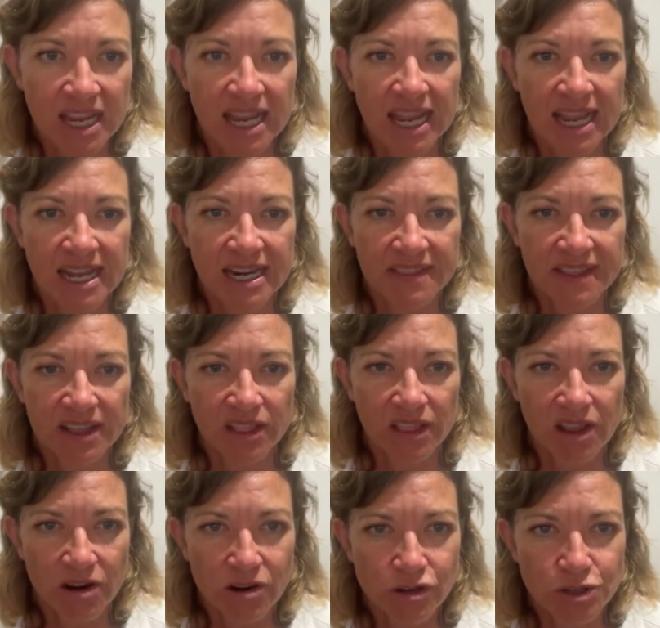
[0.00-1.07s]
And at the
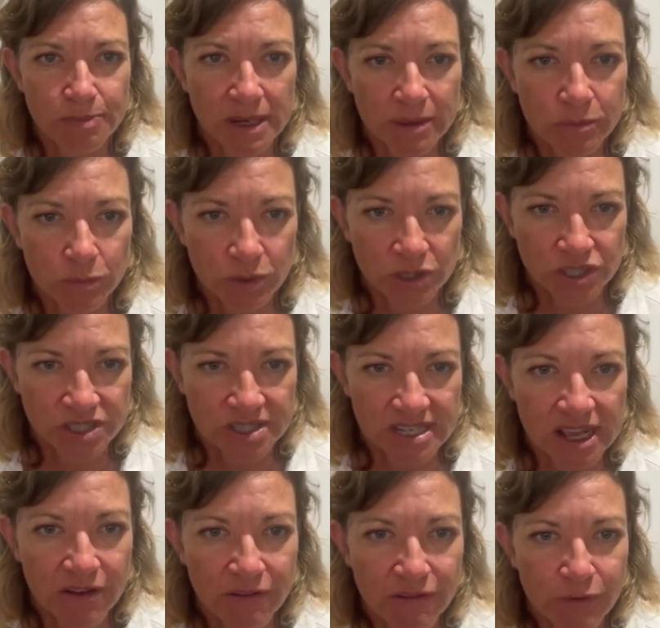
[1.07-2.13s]
enlargement, which is
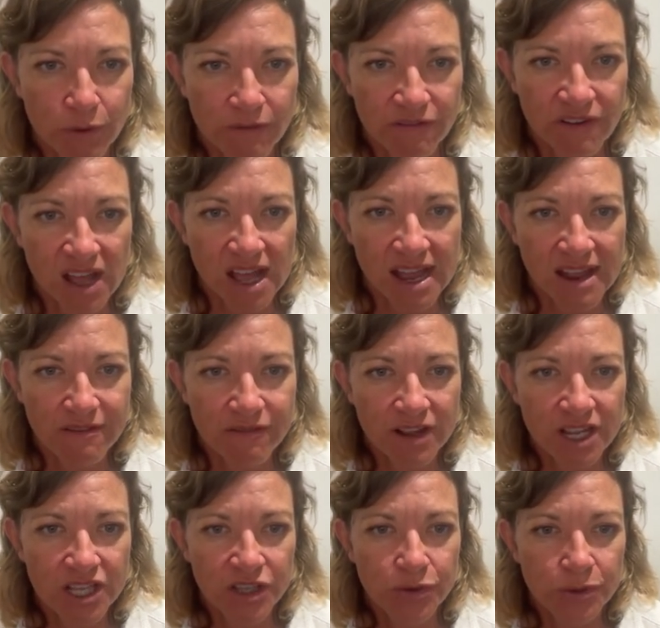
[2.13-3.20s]
L4-5,
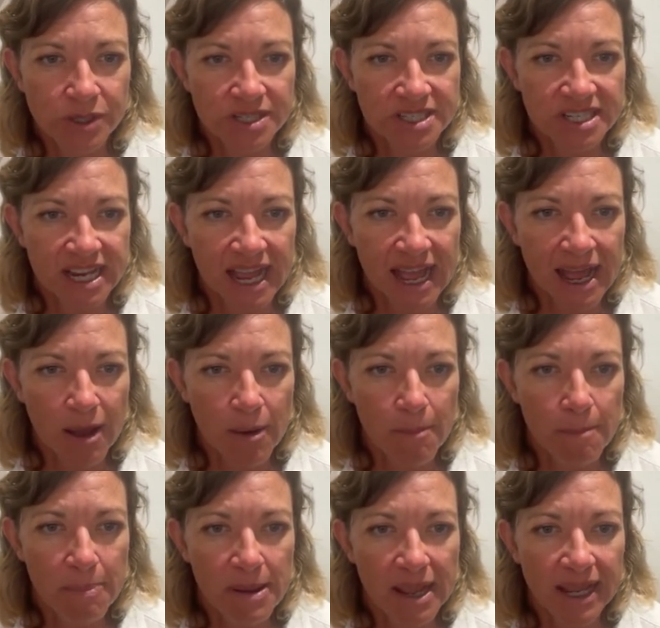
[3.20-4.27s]
you can see how
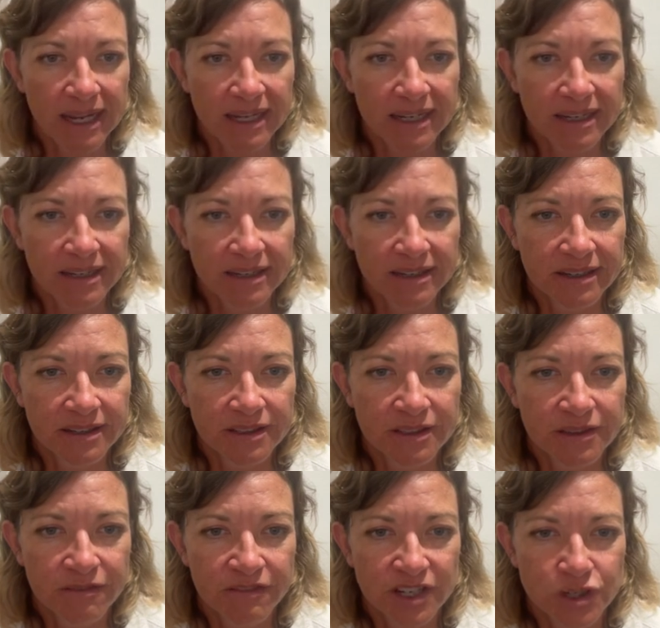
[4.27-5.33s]
big
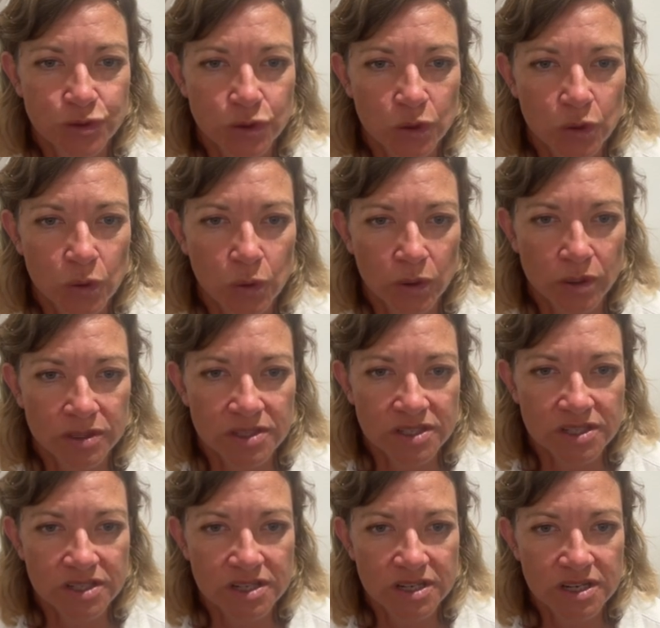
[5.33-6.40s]
the ventral
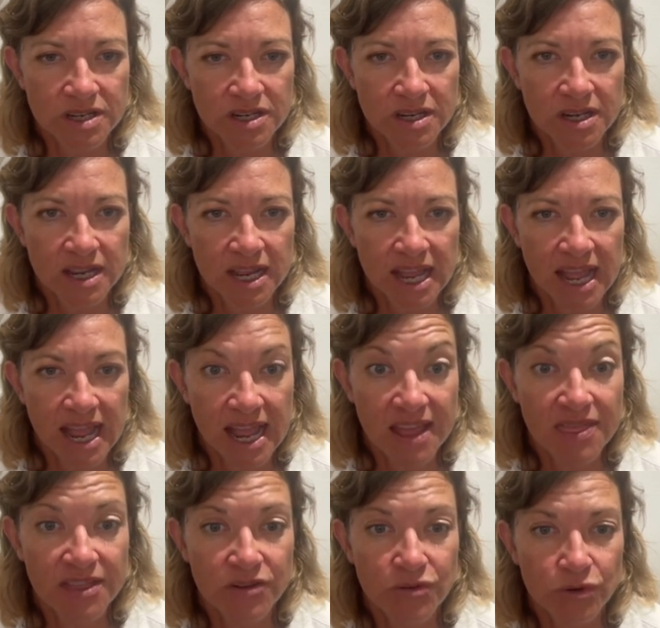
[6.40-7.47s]
horns
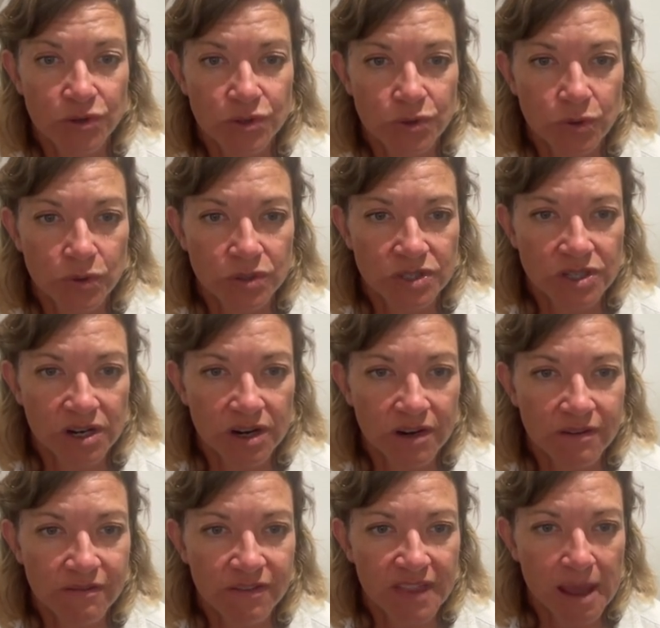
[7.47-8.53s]
and the dorsal horns
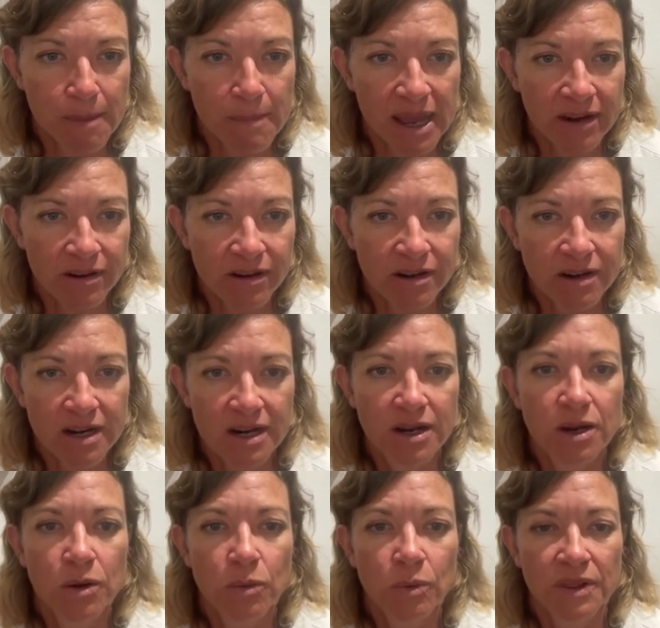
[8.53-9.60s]
are, for that matter,
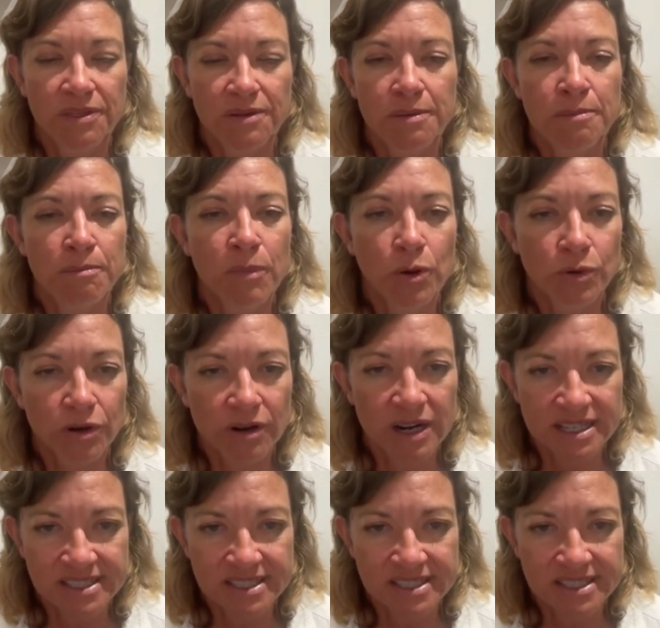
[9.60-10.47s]
with motor and